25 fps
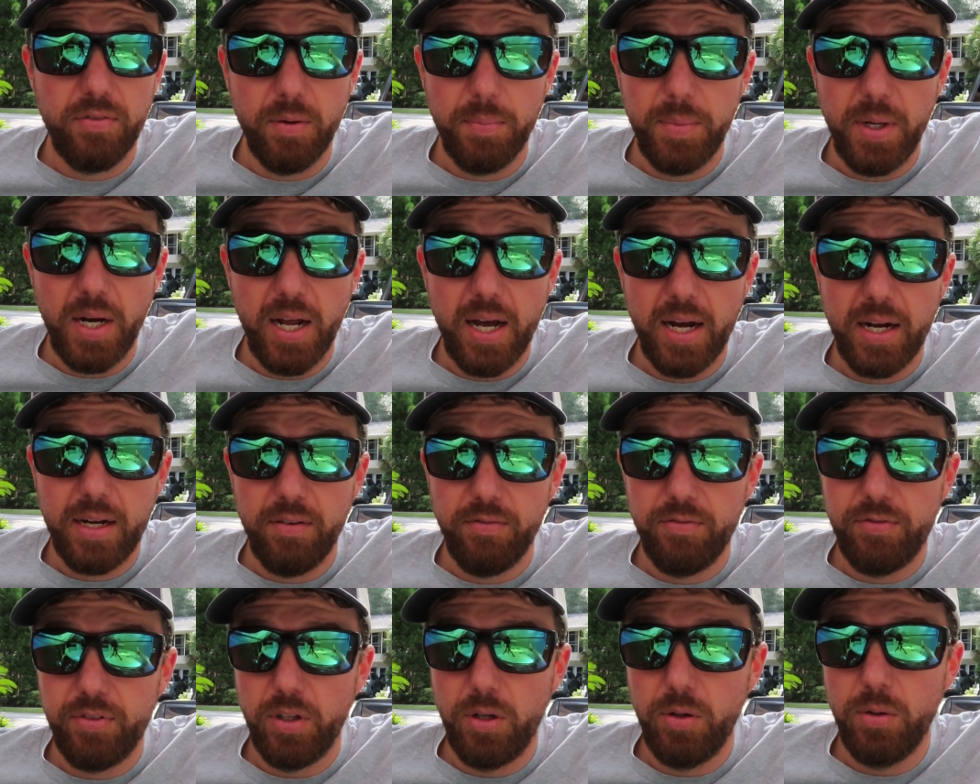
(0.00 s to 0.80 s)
I mean, I
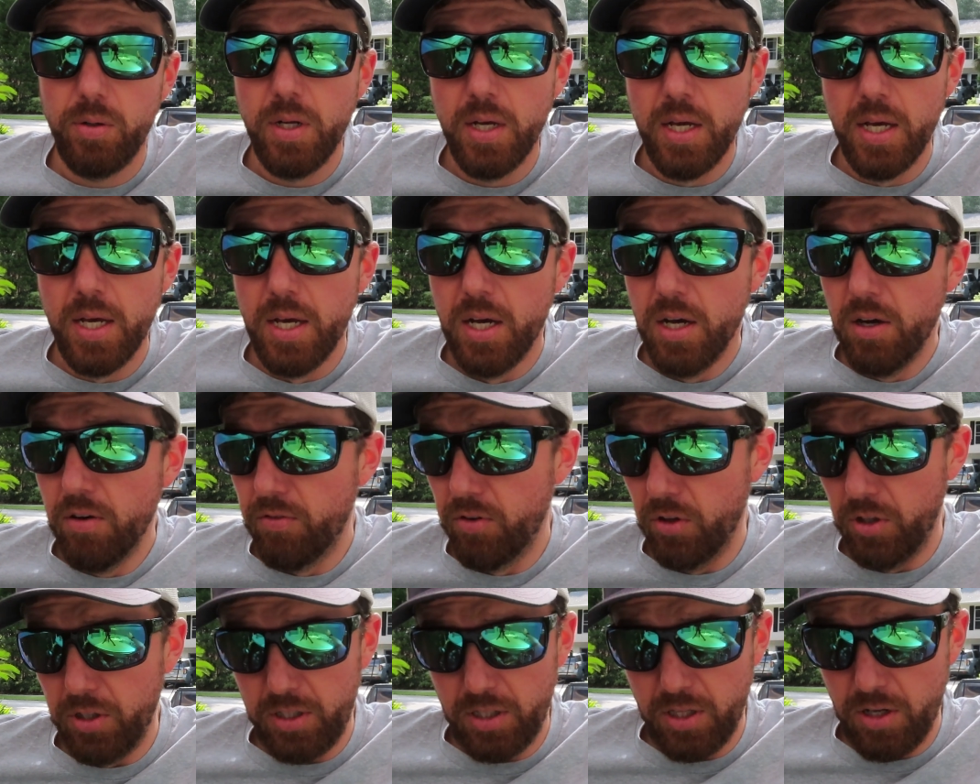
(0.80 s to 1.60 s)
can float
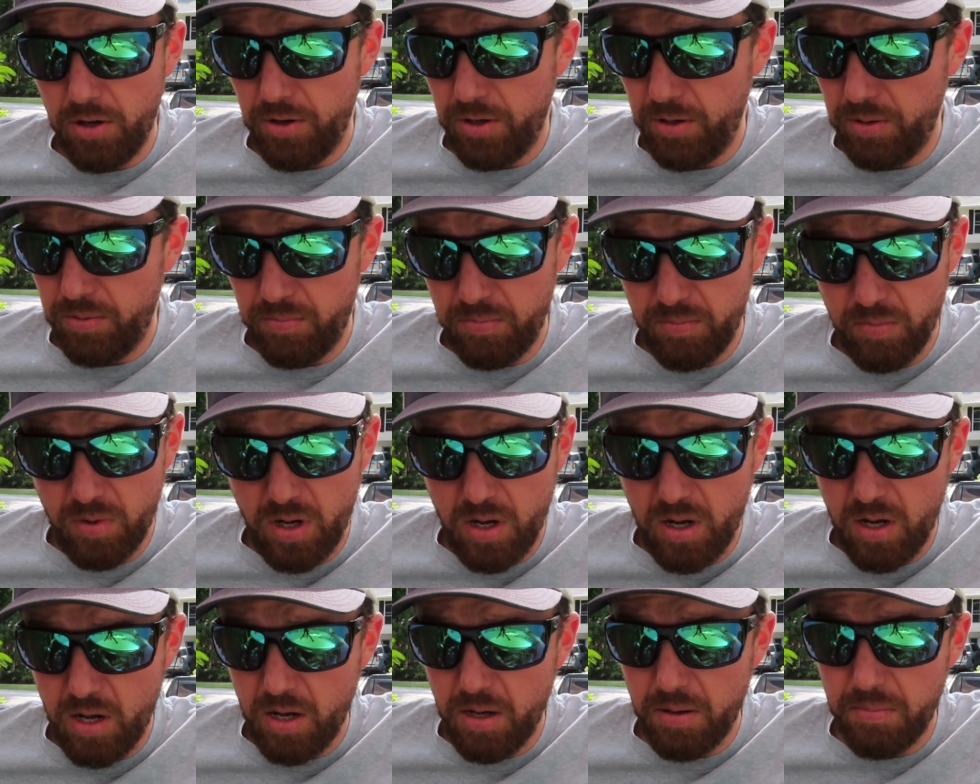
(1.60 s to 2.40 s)
fully loaded,
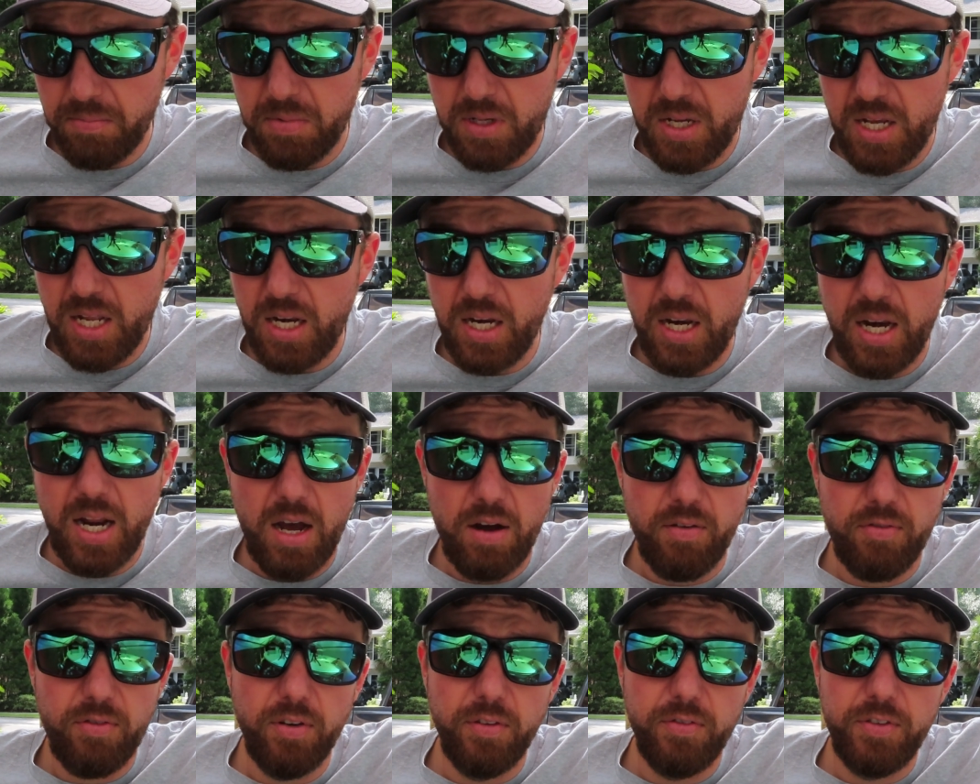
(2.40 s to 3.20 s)
kitted
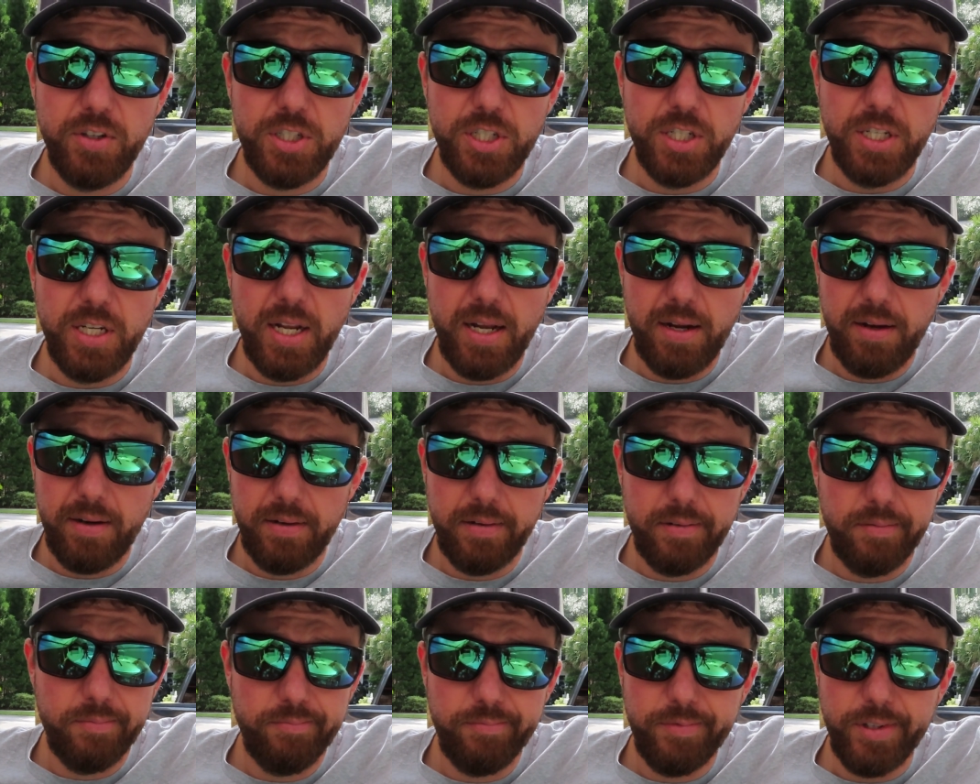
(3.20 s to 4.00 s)
out for a fishing day
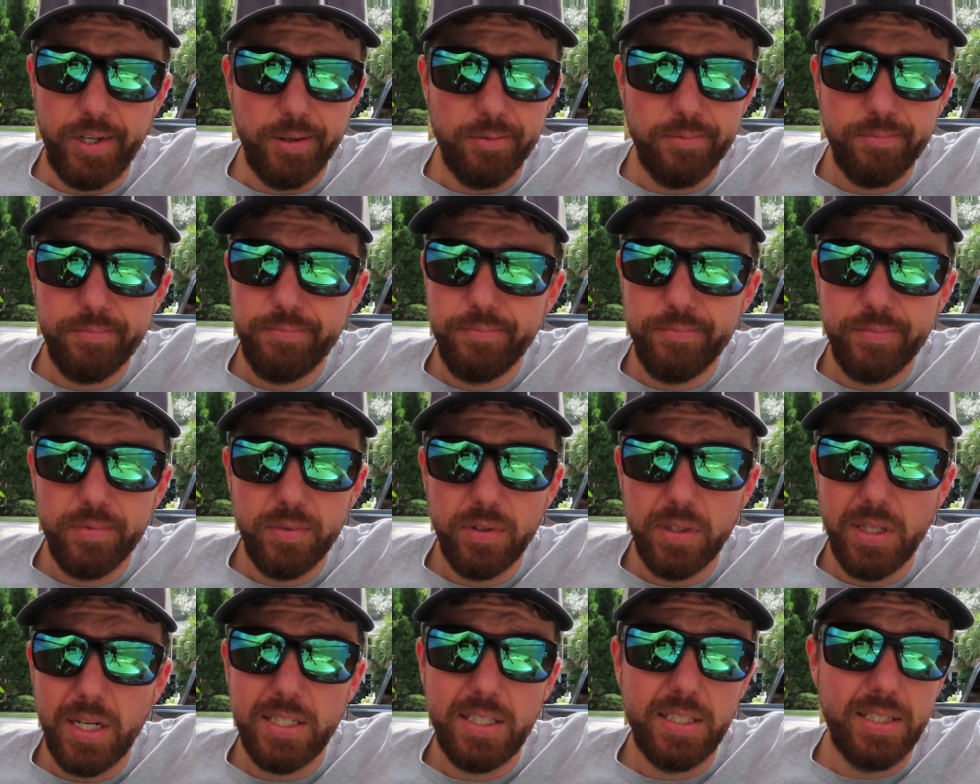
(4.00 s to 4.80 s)
in, you know,
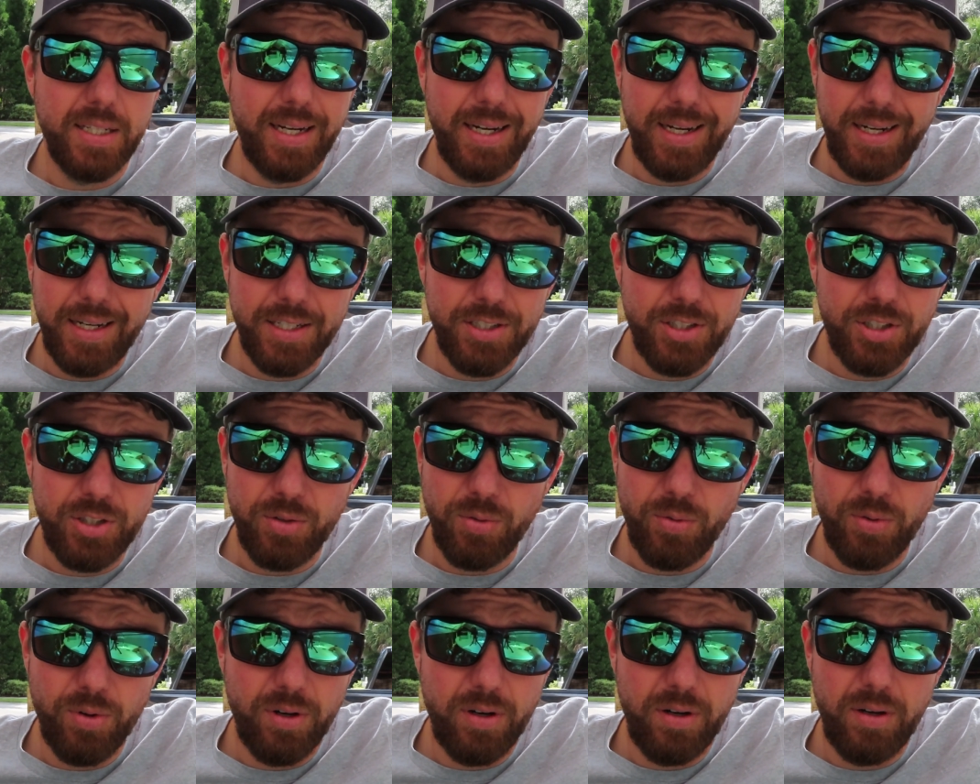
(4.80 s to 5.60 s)
less than 8 inches
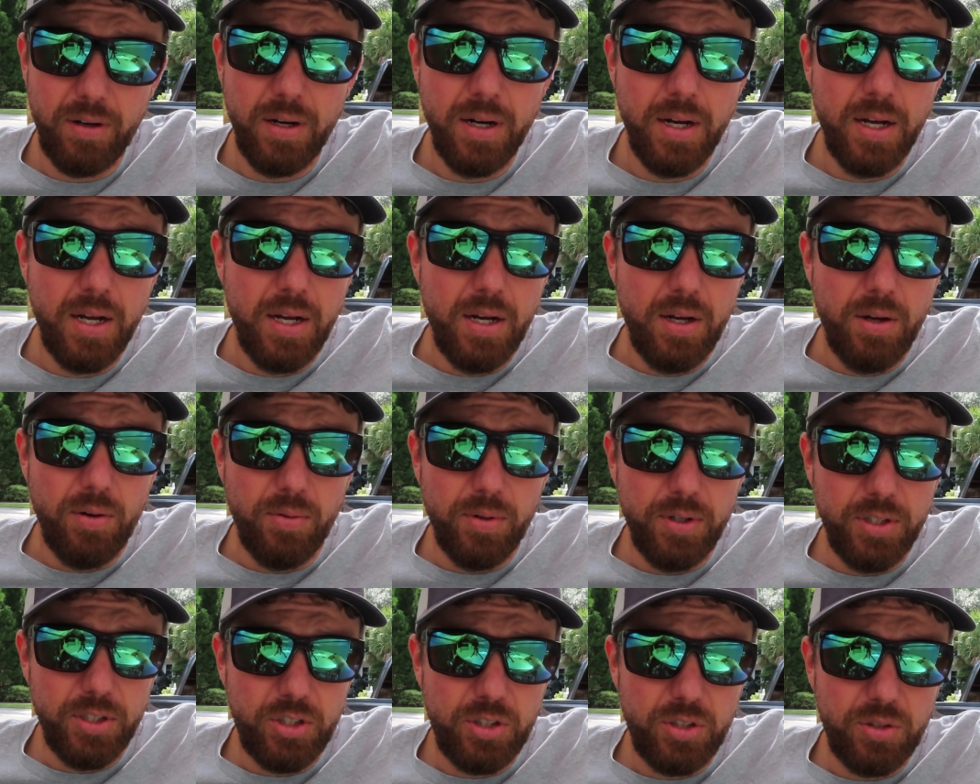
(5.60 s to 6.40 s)
of water,
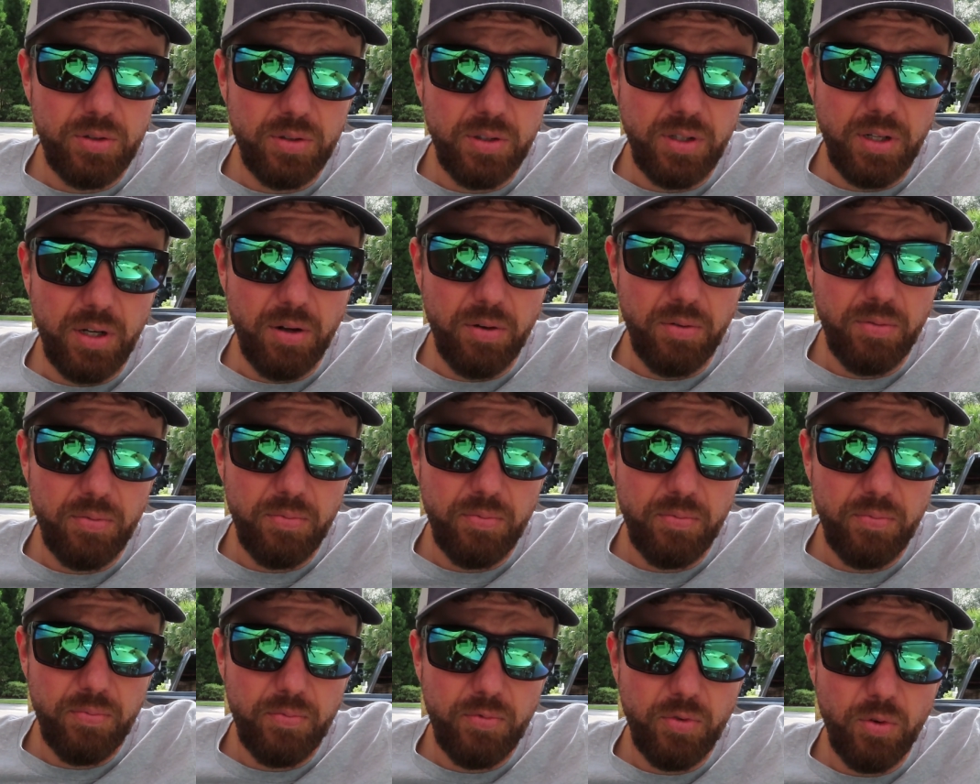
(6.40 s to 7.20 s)
which, you know,
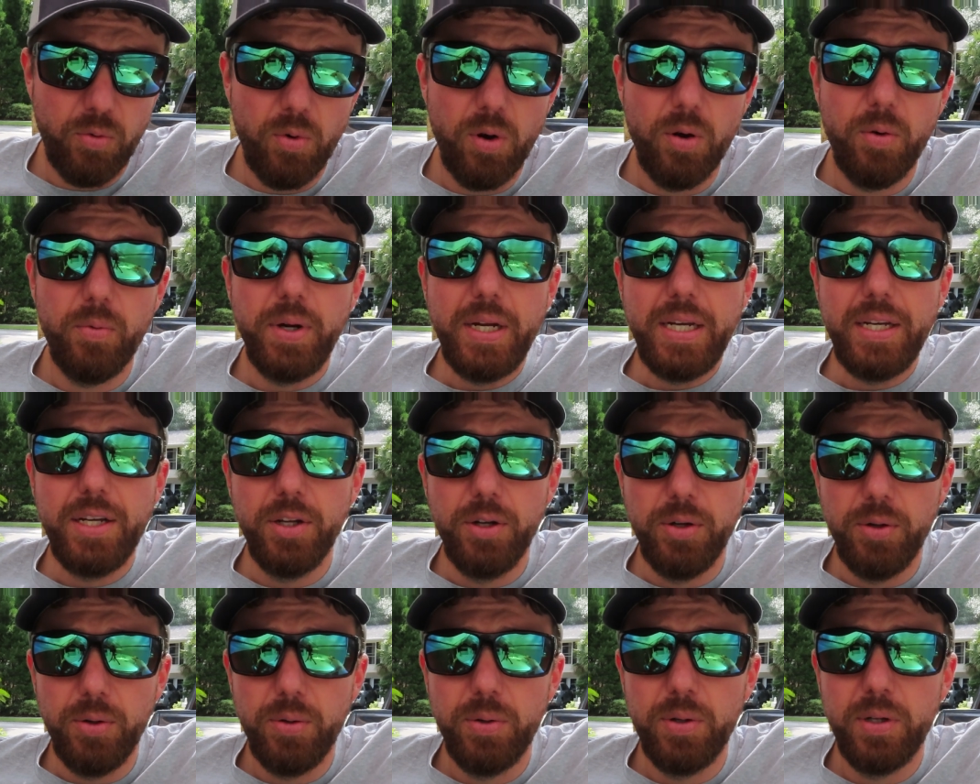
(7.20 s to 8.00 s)
for what we
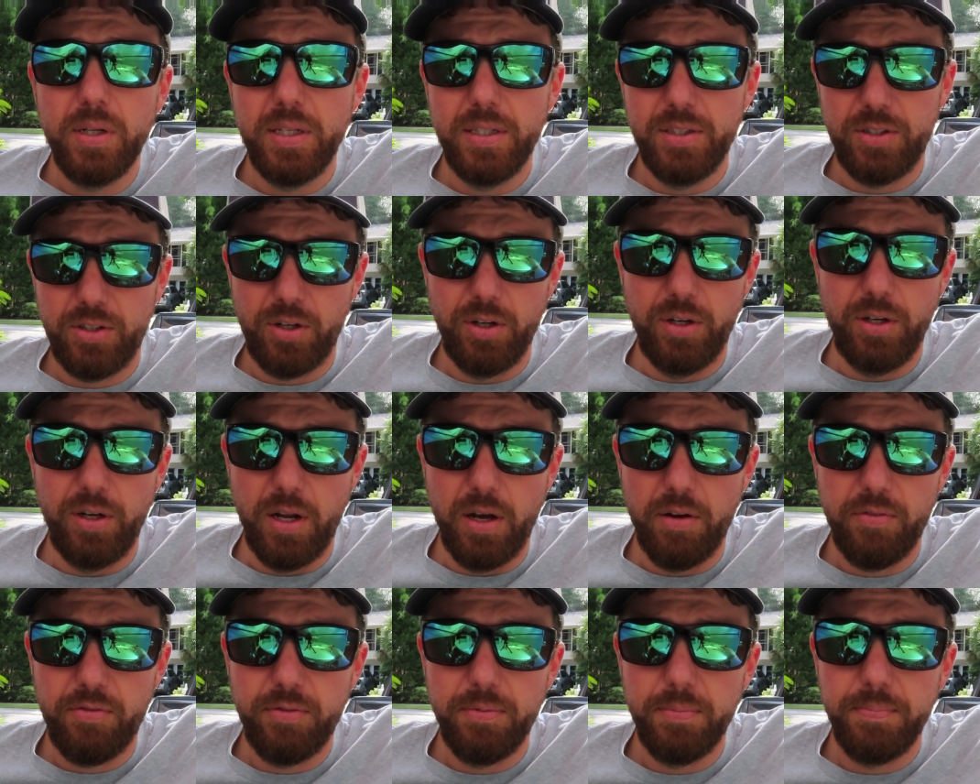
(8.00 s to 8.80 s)
do is good
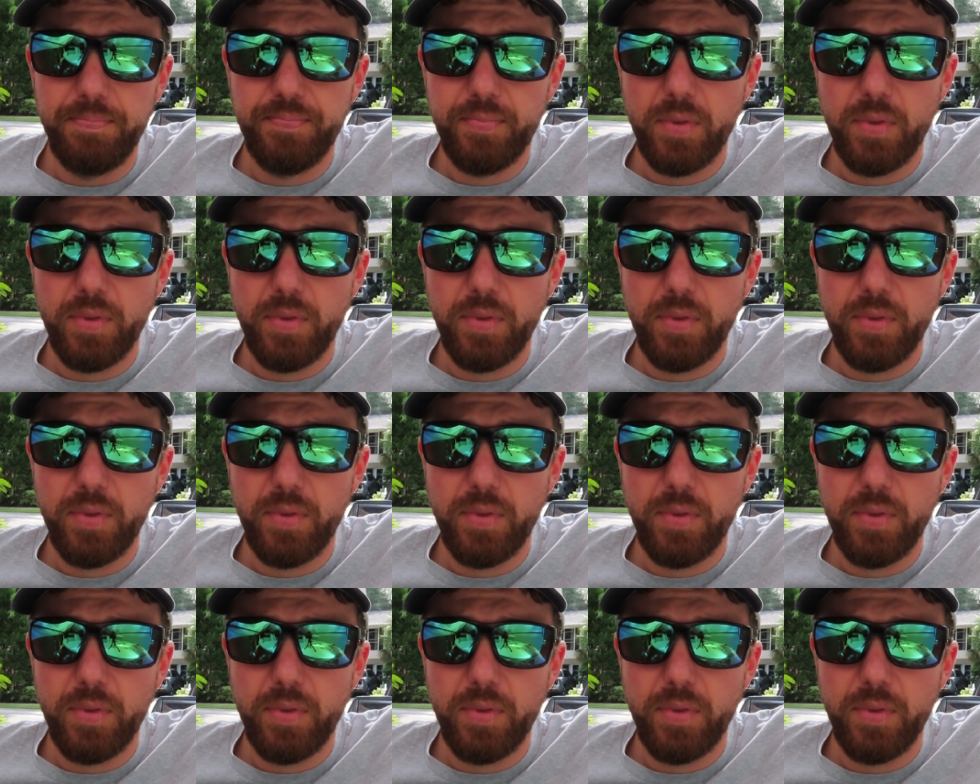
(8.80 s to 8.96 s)
enough.